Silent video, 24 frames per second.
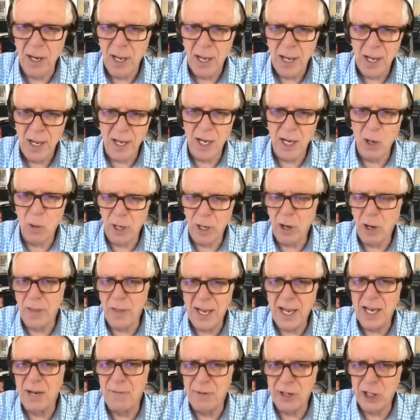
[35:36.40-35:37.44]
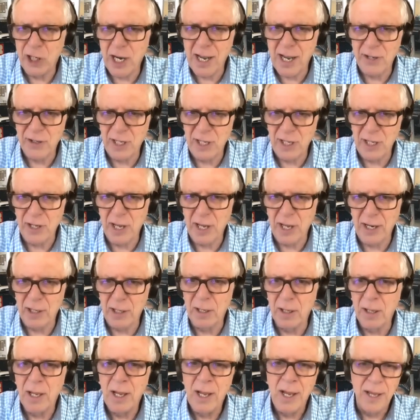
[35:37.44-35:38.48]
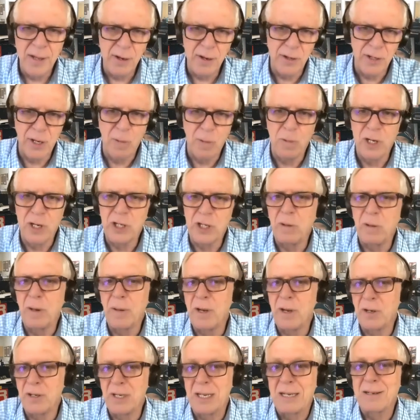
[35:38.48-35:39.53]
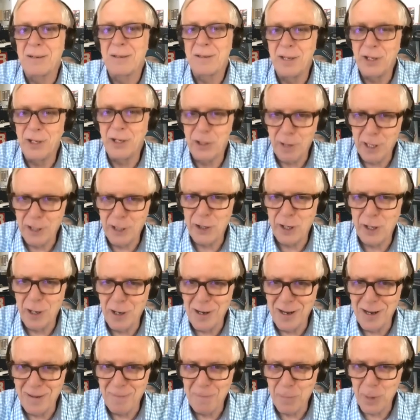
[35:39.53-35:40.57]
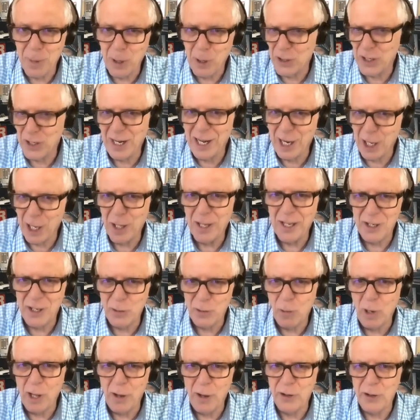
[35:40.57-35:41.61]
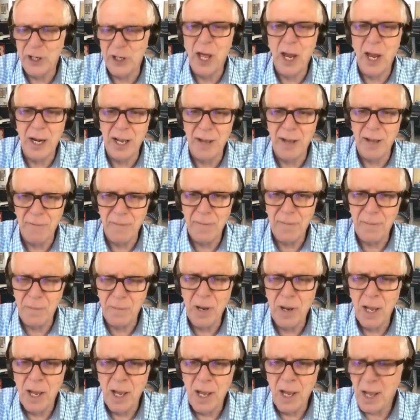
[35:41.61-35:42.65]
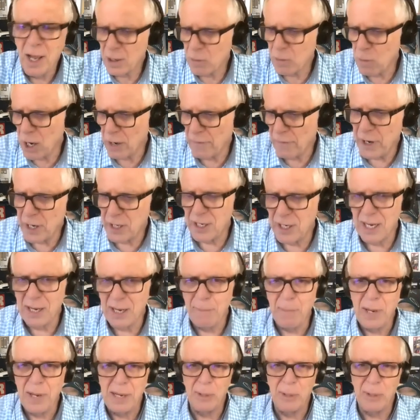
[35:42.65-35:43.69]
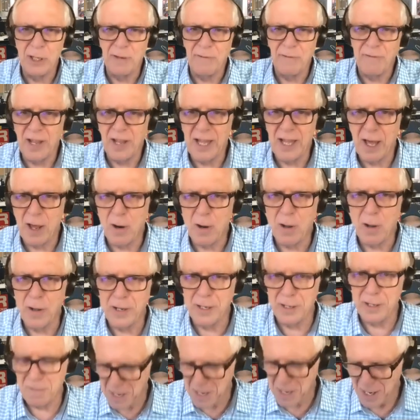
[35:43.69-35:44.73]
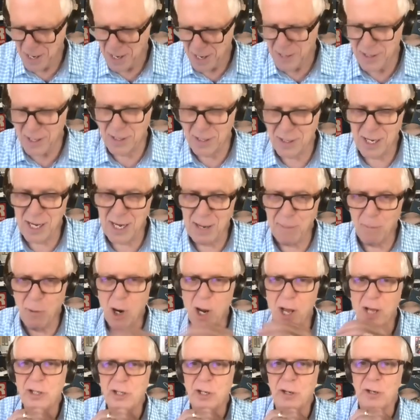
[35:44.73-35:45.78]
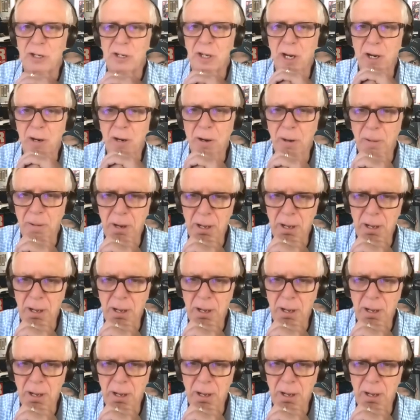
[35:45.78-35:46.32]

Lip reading: You know, we're near the end of a chassis cycle. There's a constriction on personnel as well. There's not enough qualified team people to fill out all the team rosters that are